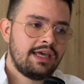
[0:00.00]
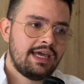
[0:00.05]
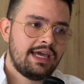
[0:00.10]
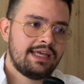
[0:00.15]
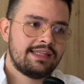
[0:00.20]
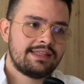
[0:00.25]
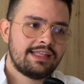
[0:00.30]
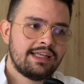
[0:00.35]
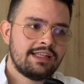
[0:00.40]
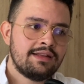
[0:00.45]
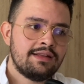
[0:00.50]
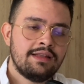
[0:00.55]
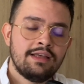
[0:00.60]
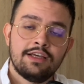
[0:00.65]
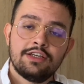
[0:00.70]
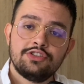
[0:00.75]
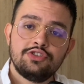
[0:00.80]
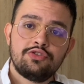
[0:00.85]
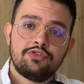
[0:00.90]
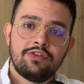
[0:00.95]
And then
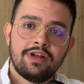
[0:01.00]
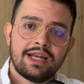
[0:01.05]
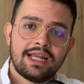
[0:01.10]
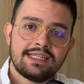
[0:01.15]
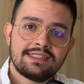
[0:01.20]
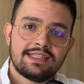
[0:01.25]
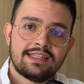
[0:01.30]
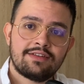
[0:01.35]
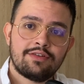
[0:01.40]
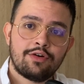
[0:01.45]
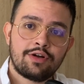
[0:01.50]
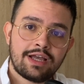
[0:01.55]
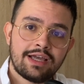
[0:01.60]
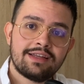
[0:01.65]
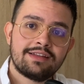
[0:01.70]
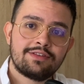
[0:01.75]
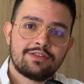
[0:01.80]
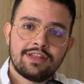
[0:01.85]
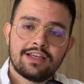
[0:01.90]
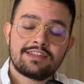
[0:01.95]
you realize that, okay,
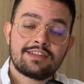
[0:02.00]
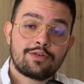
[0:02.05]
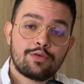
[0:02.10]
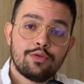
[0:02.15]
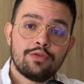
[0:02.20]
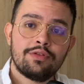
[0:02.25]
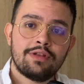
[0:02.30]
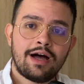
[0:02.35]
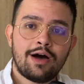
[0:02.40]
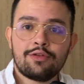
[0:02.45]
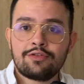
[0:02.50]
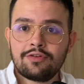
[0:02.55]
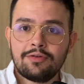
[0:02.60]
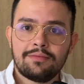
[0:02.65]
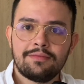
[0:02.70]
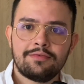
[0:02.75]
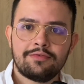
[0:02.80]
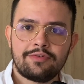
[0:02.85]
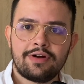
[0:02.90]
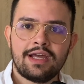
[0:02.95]
that's a cool outcome,
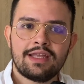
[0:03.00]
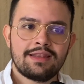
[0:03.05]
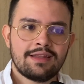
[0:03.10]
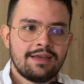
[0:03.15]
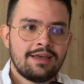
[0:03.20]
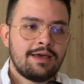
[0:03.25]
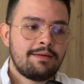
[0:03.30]
right?